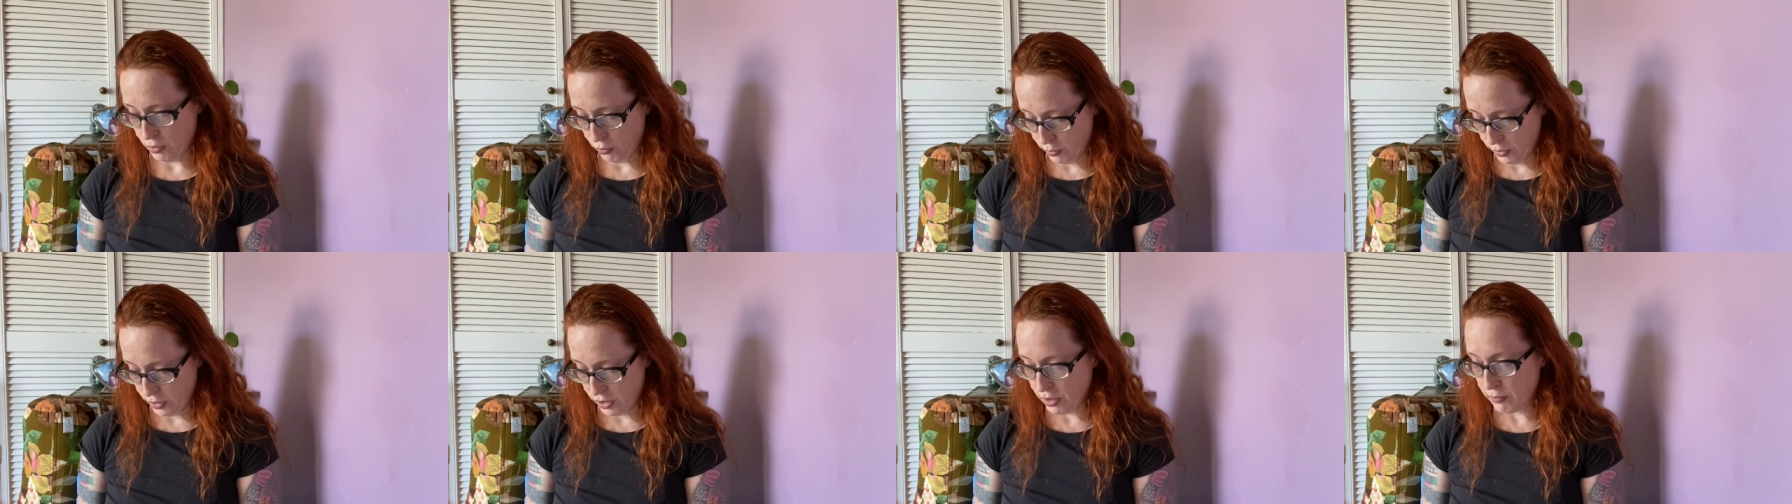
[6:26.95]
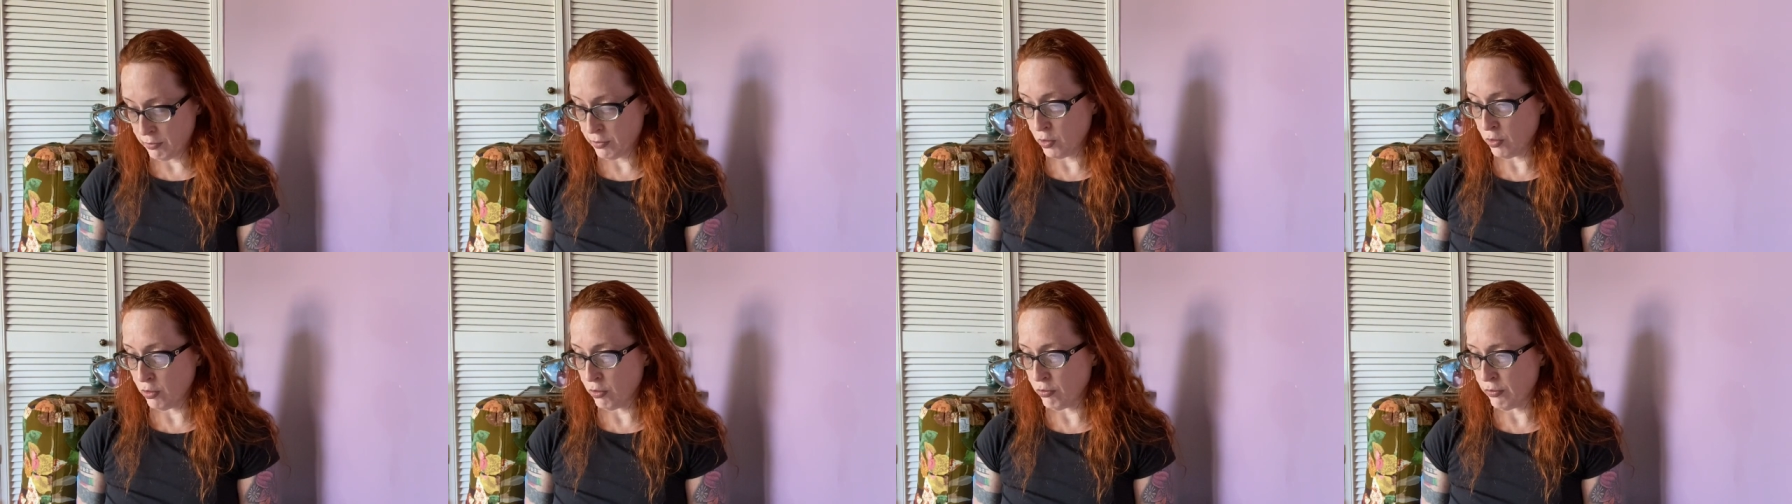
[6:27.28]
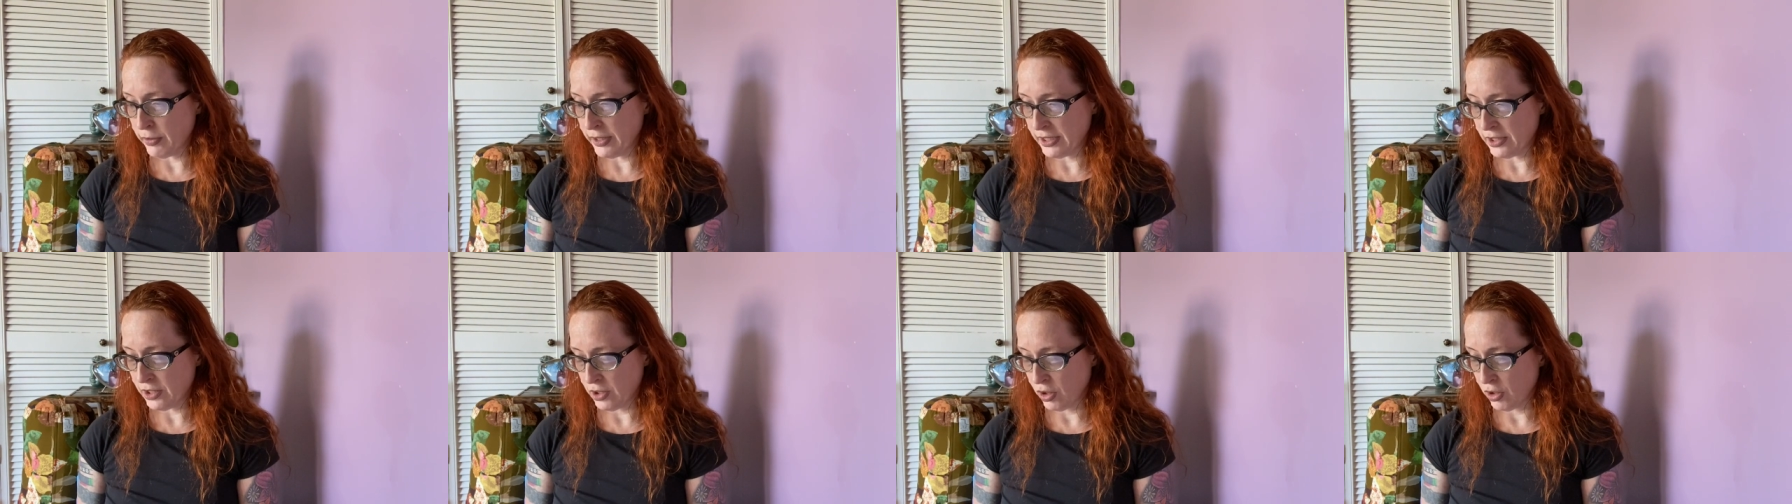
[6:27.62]
we're going to do a
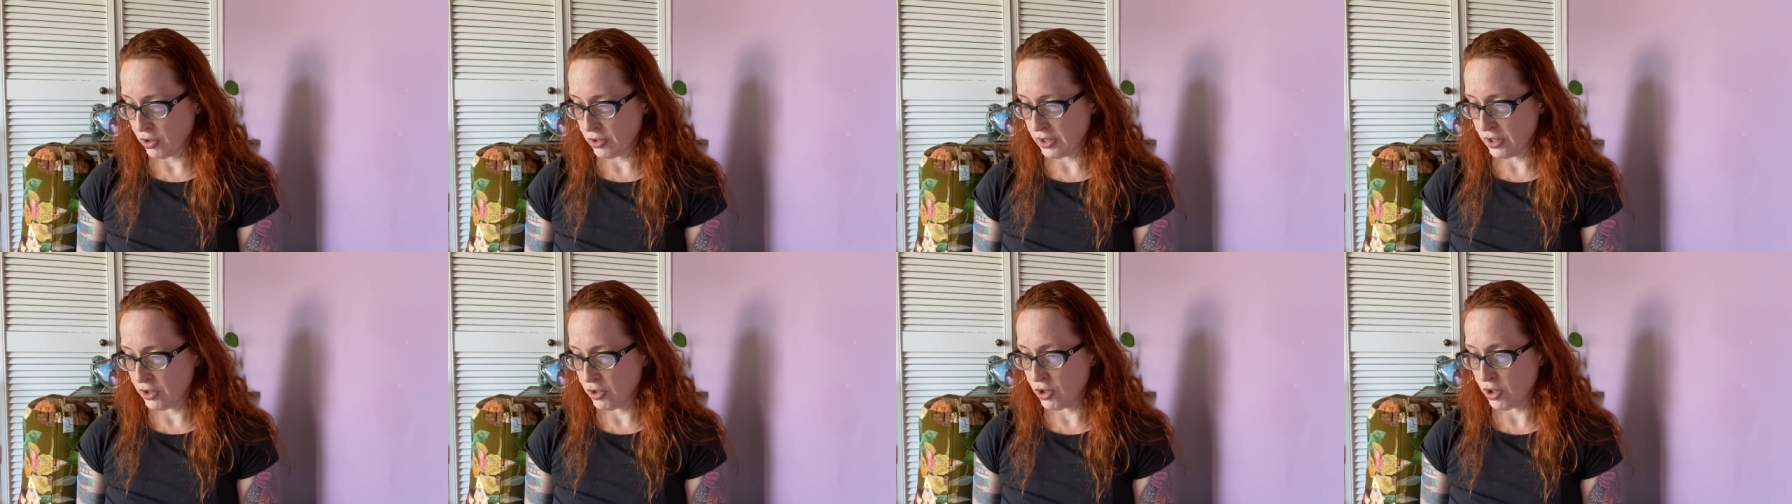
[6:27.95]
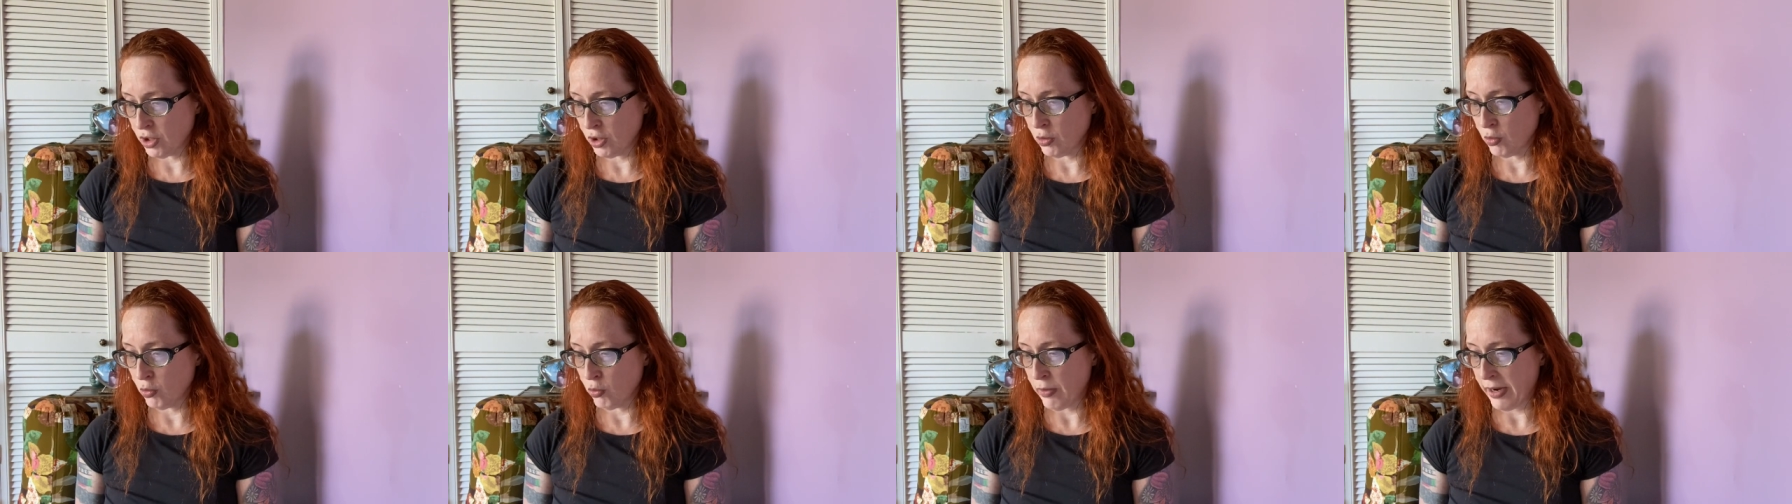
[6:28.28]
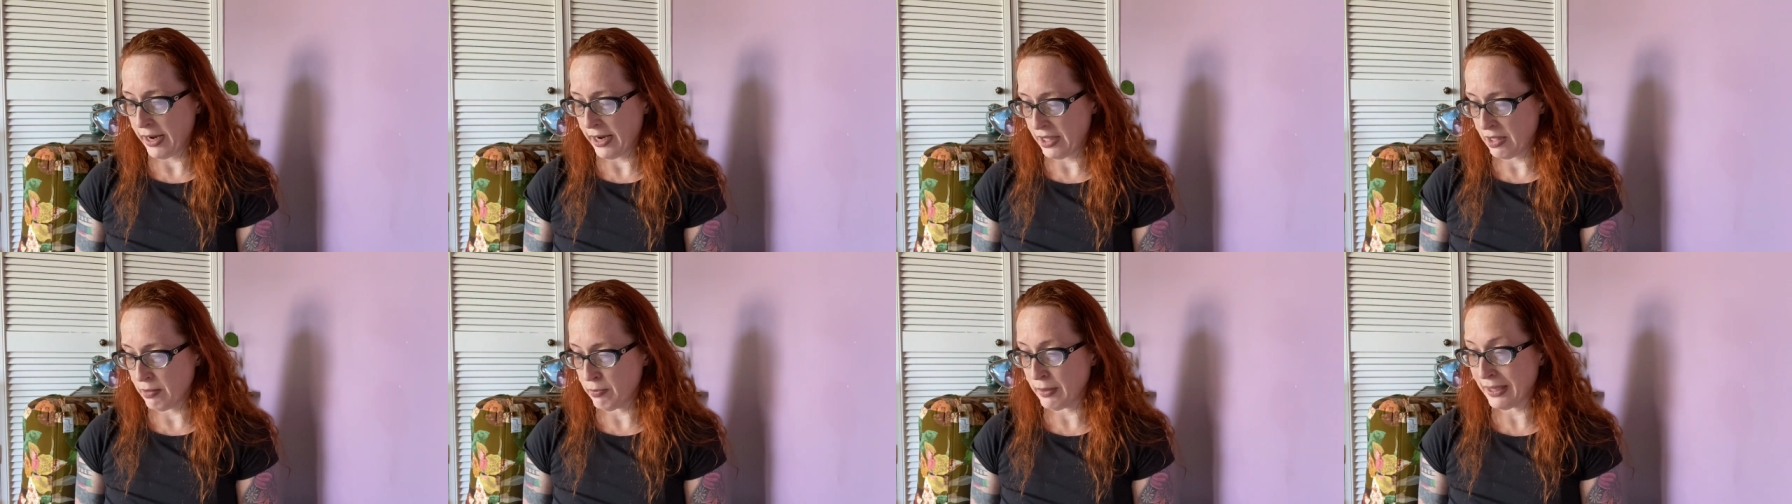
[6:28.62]
resourcing tool
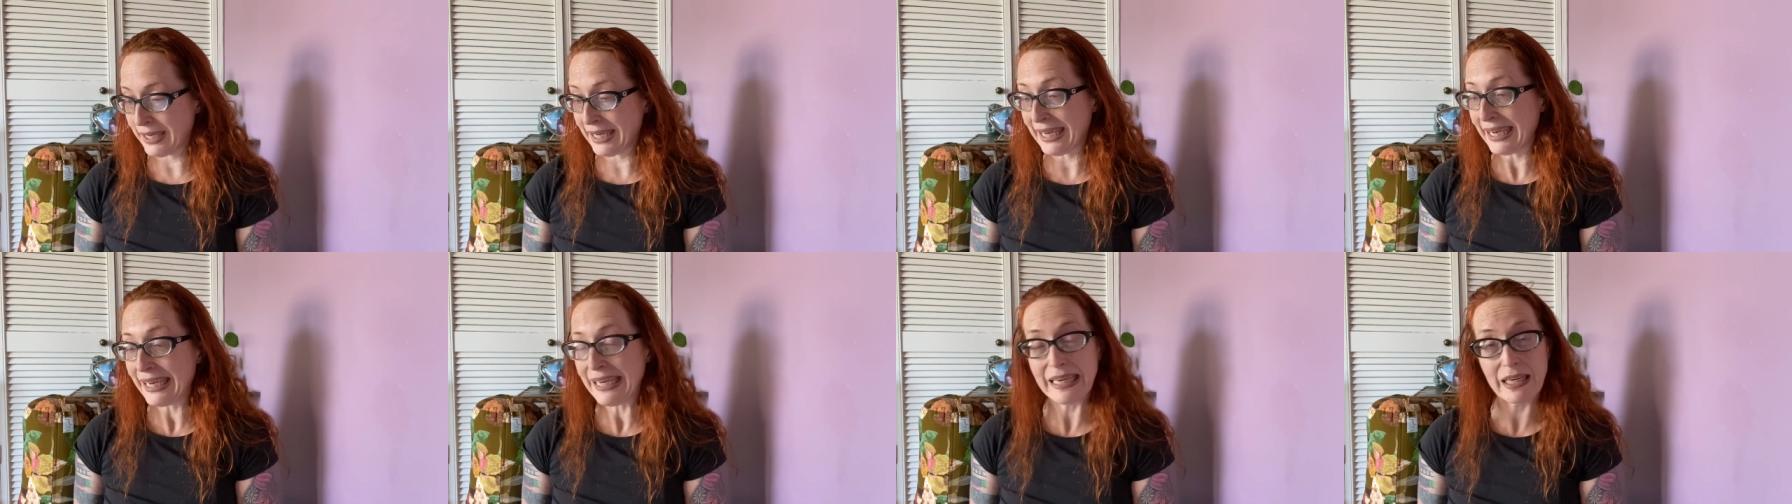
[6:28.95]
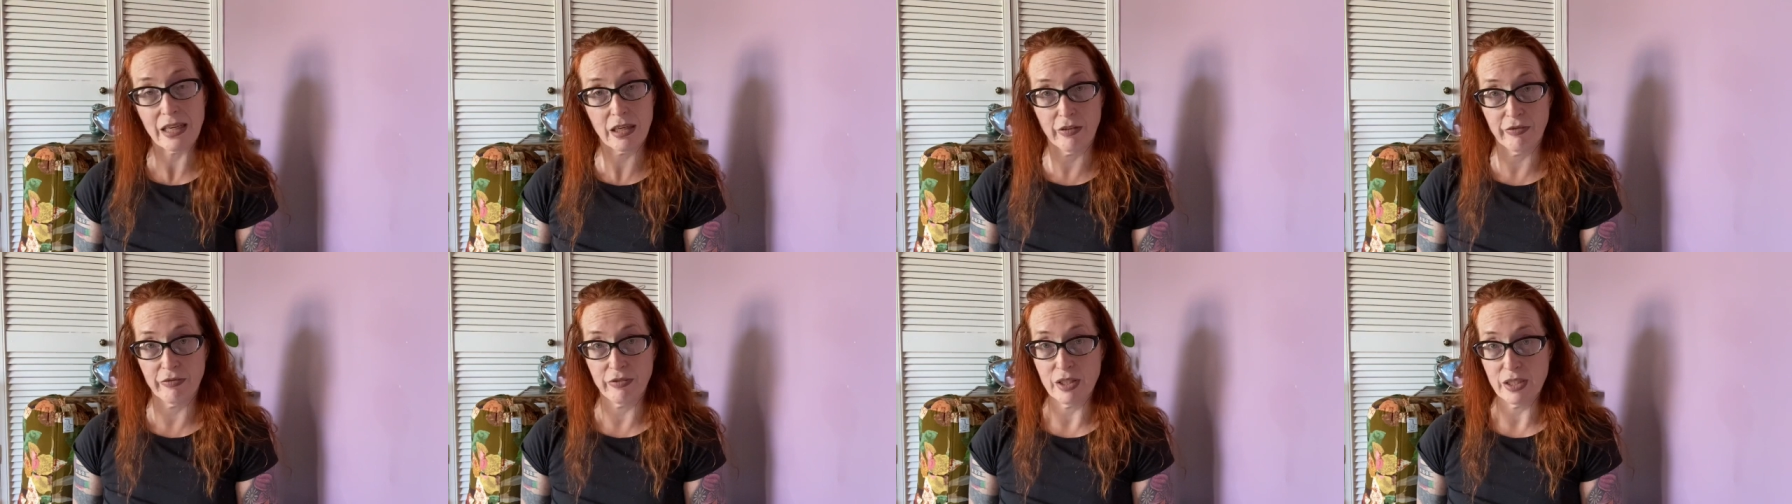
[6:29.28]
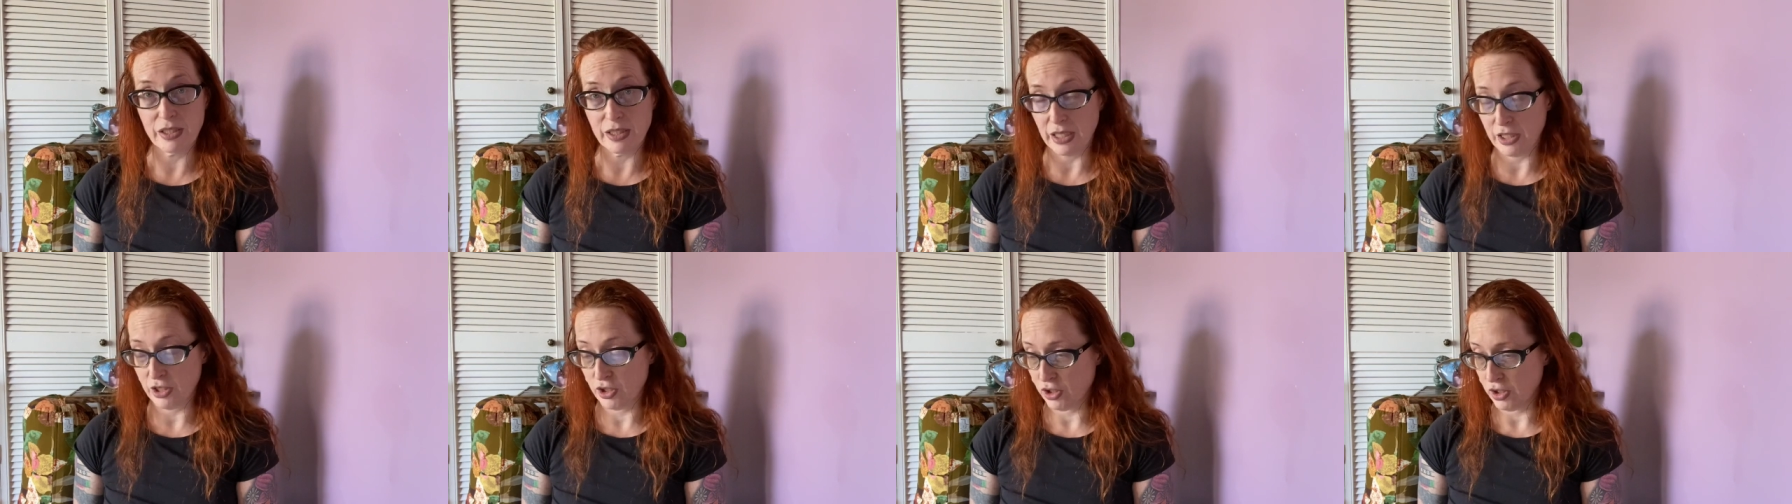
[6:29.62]
right at the beginning of the
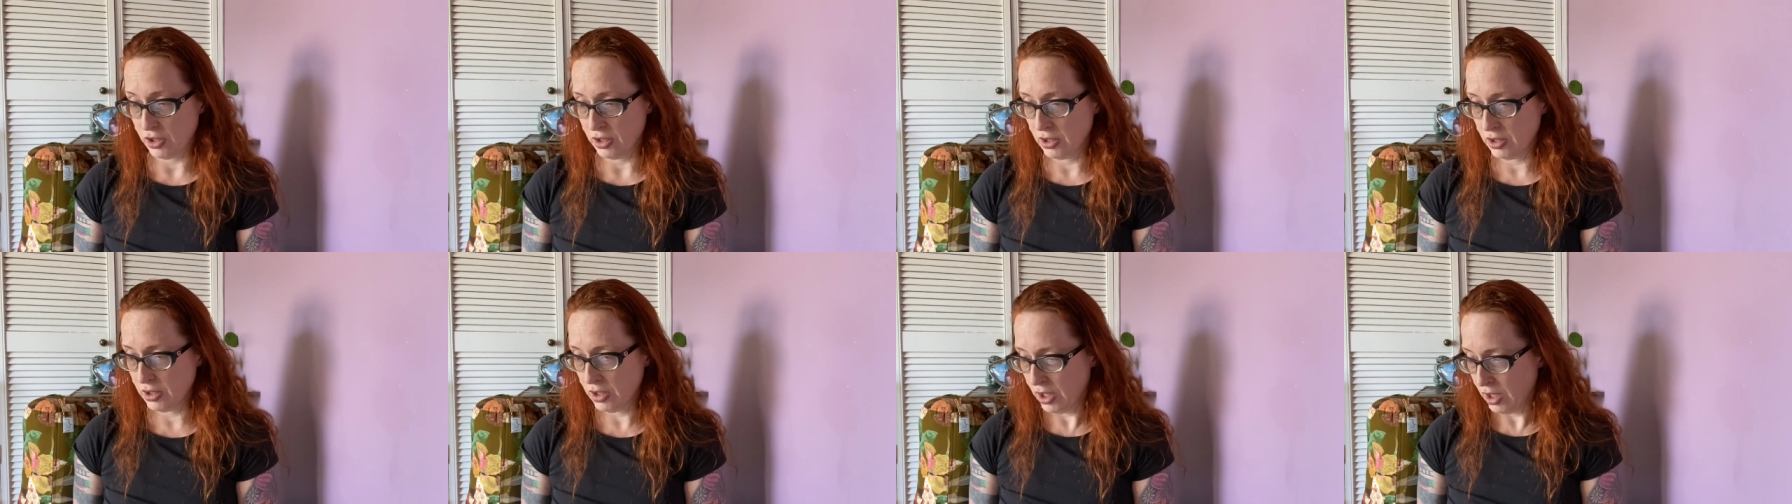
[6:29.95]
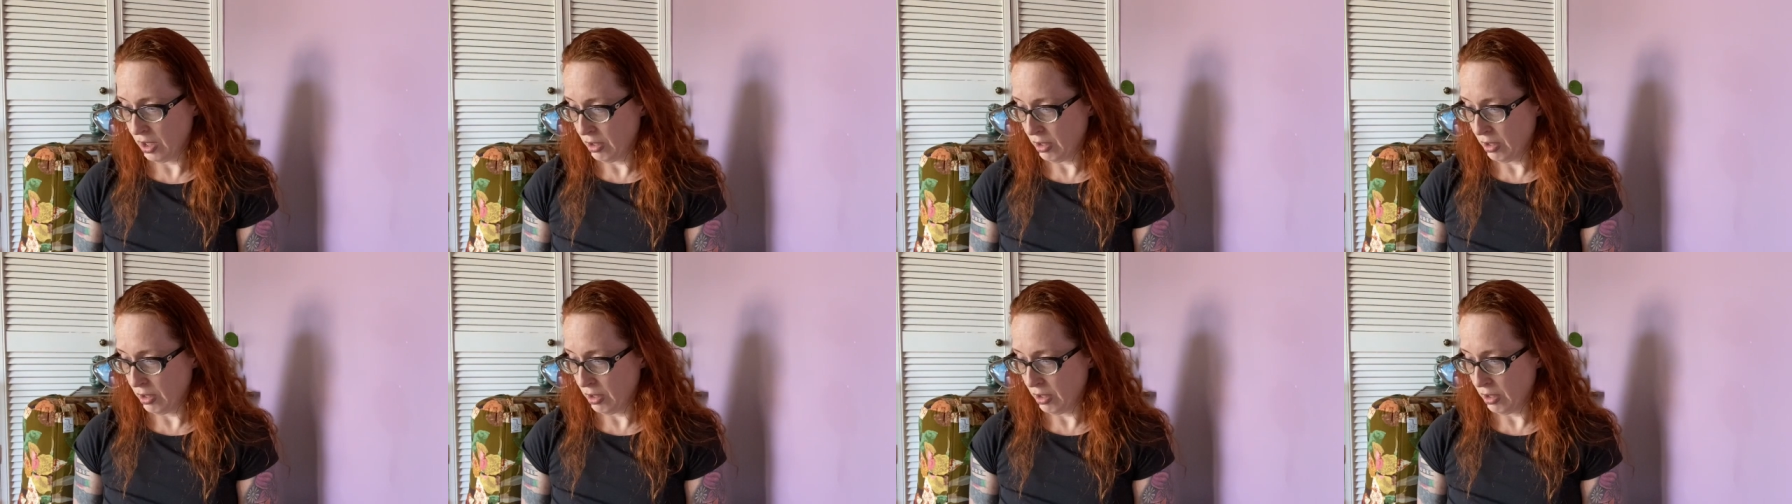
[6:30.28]
session